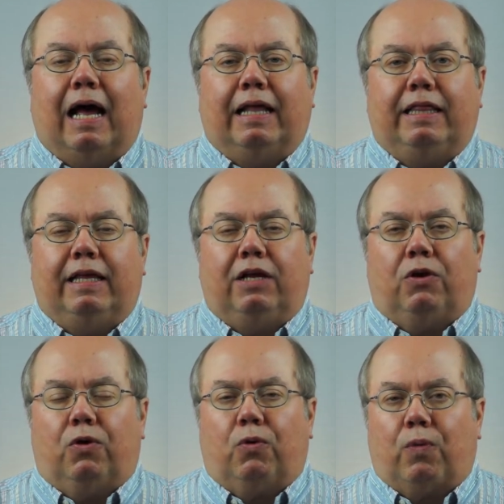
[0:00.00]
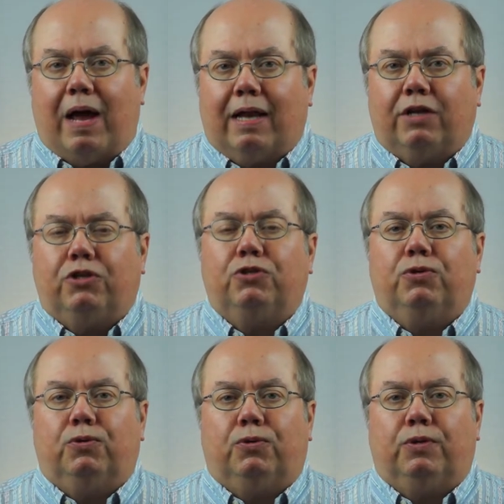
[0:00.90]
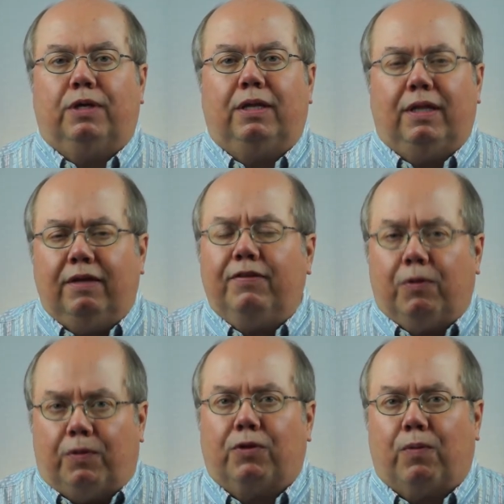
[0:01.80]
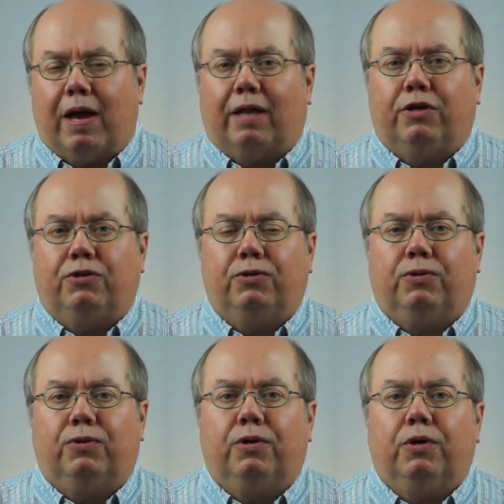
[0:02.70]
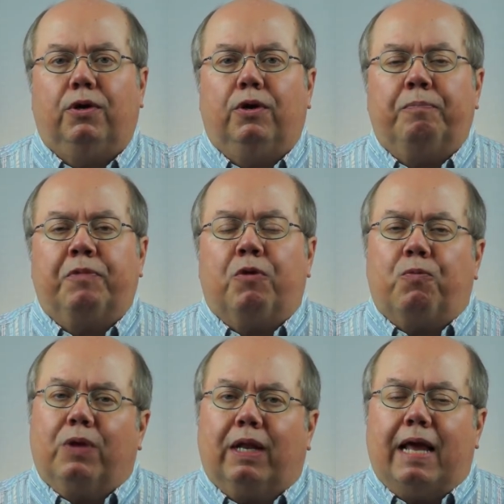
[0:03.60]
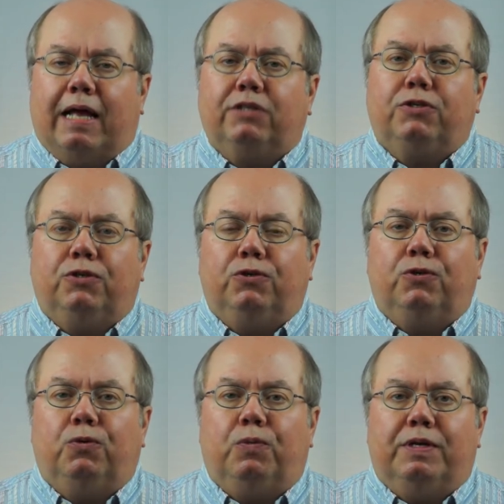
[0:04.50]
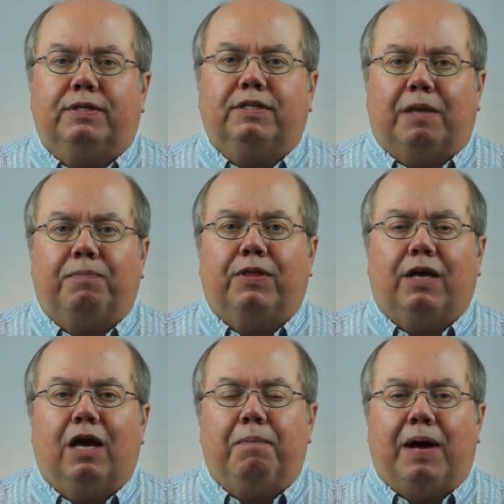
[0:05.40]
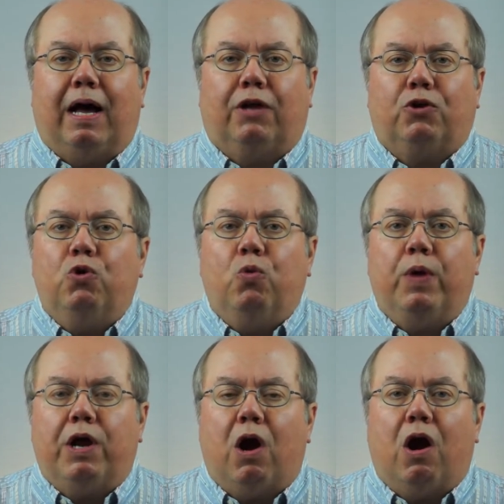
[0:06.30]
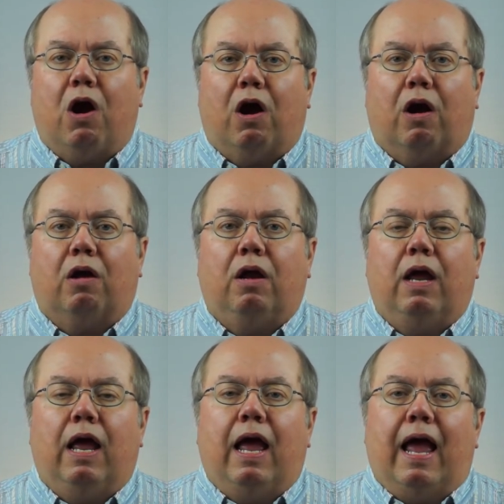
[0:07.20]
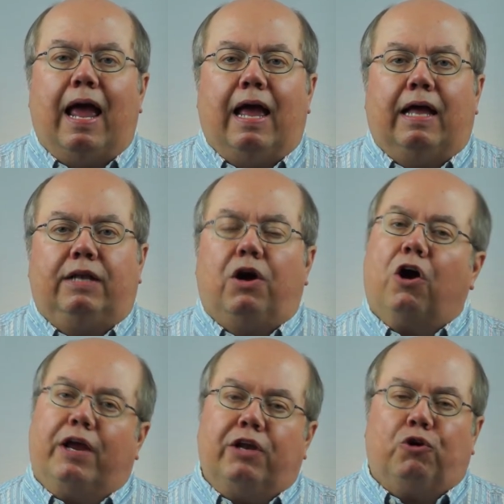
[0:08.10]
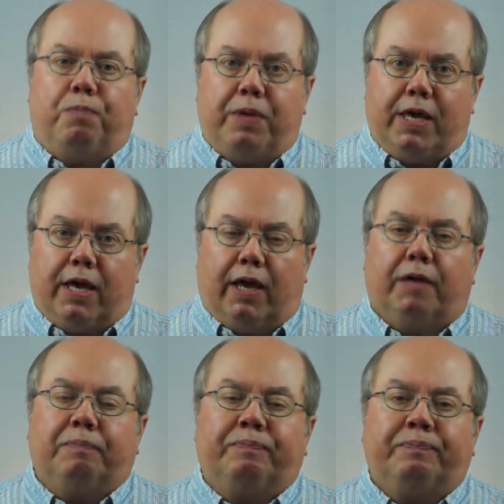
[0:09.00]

I think gratitude, living with gratitude, really has to do with something about who we are and our inner being.